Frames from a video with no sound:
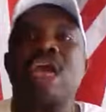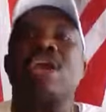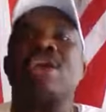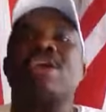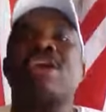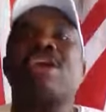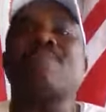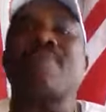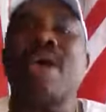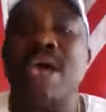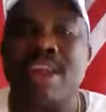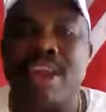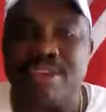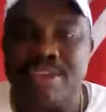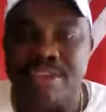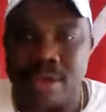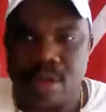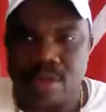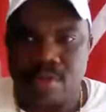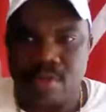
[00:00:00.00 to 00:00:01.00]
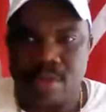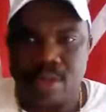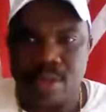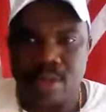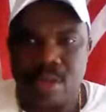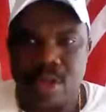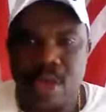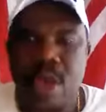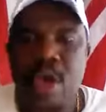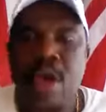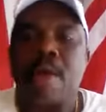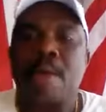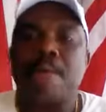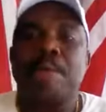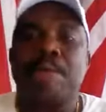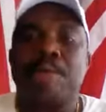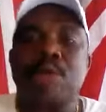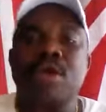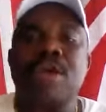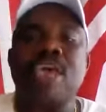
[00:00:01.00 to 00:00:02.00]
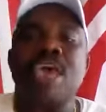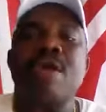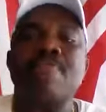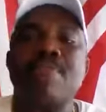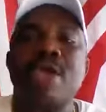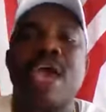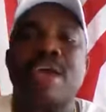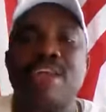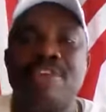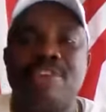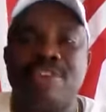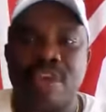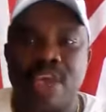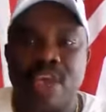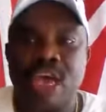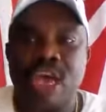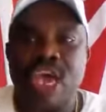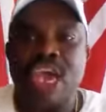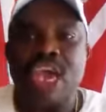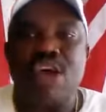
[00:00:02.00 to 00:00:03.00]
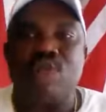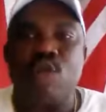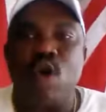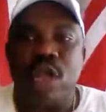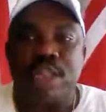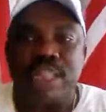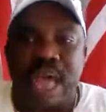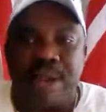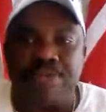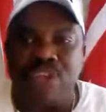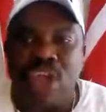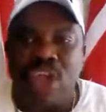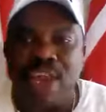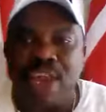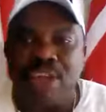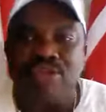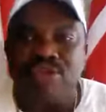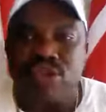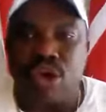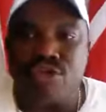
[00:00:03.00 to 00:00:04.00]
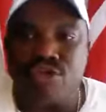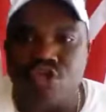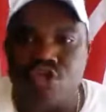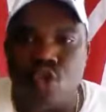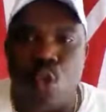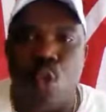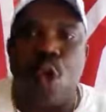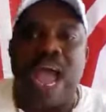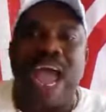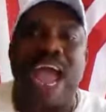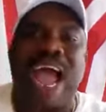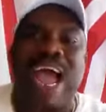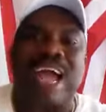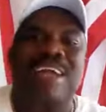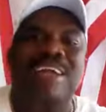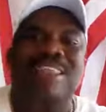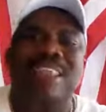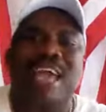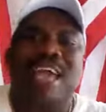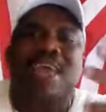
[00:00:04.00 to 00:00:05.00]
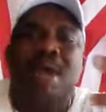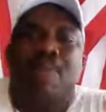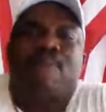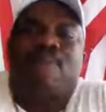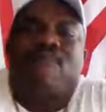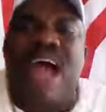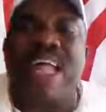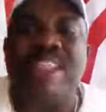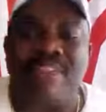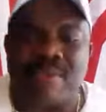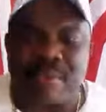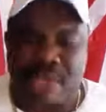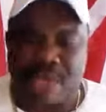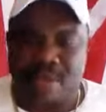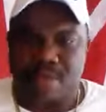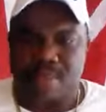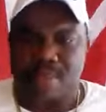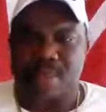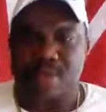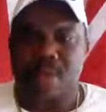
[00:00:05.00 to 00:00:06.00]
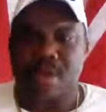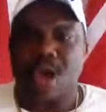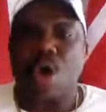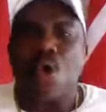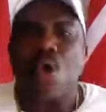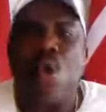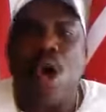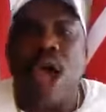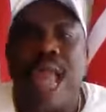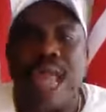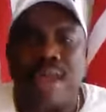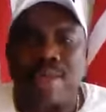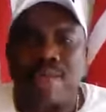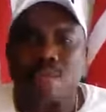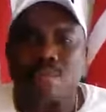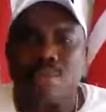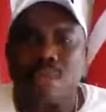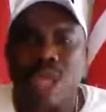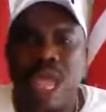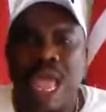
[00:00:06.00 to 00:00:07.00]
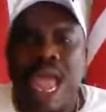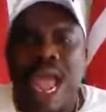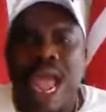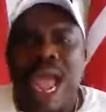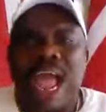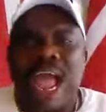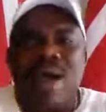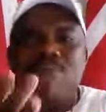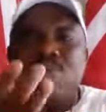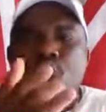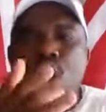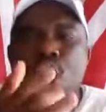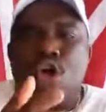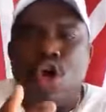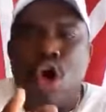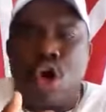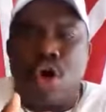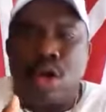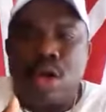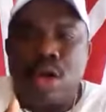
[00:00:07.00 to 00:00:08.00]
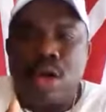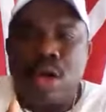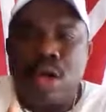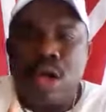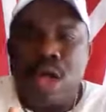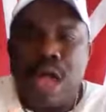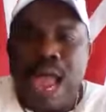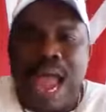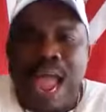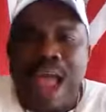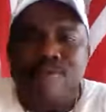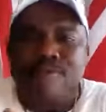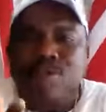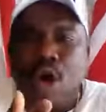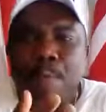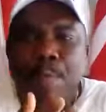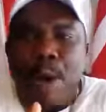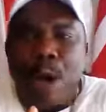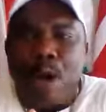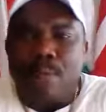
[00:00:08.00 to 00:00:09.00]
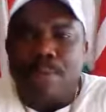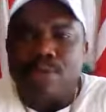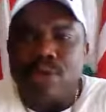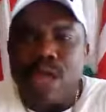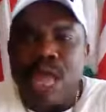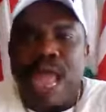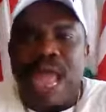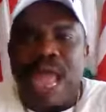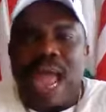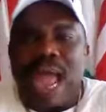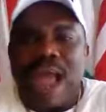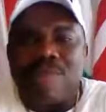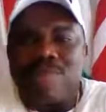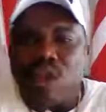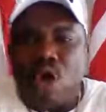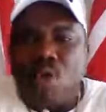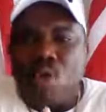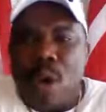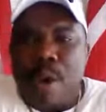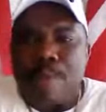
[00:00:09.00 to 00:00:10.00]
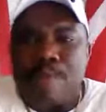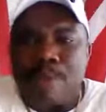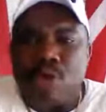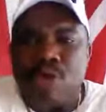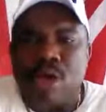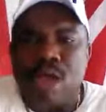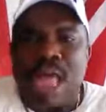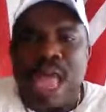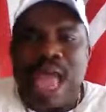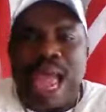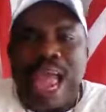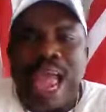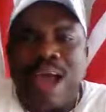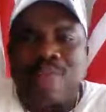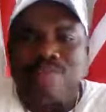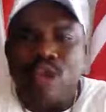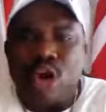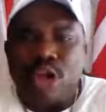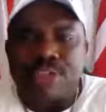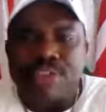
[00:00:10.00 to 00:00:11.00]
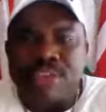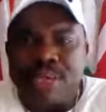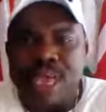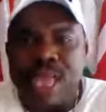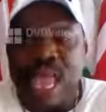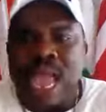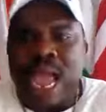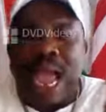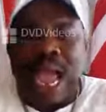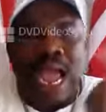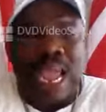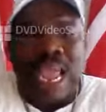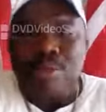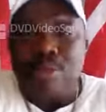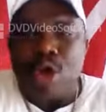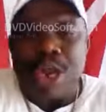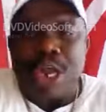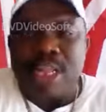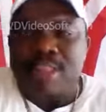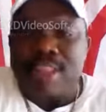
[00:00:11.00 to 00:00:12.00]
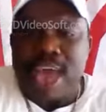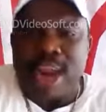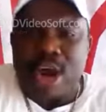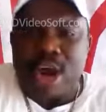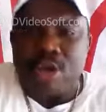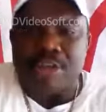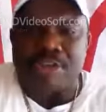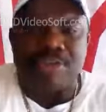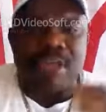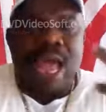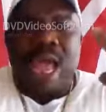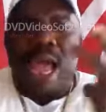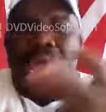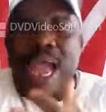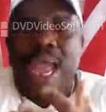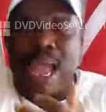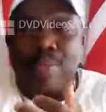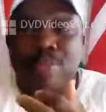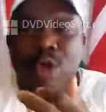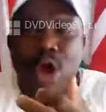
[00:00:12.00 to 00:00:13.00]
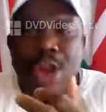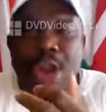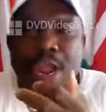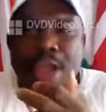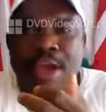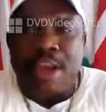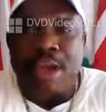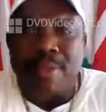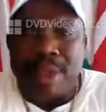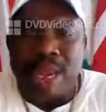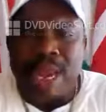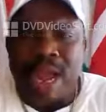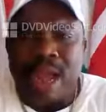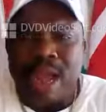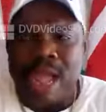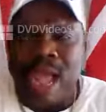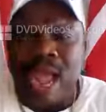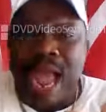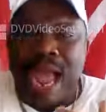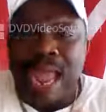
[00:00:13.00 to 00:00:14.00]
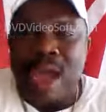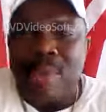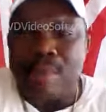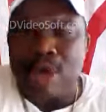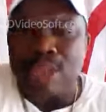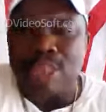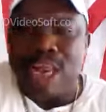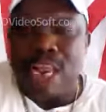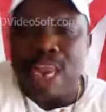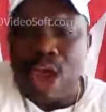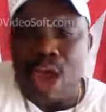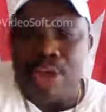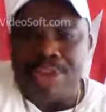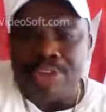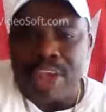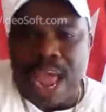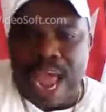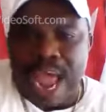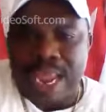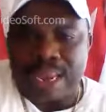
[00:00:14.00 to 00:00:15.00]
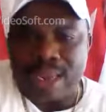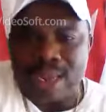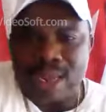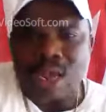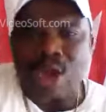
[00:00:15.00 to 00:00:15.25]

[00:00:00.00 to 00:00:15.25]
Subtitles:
Give me a reason. Give me a reason. If what I'm saying is not true, why they keep fighting me? Why? I have no gun. I have no bomb. I have no weapon. I have nothing. I am not a terrorist. I am not a criminal. I am on the law side.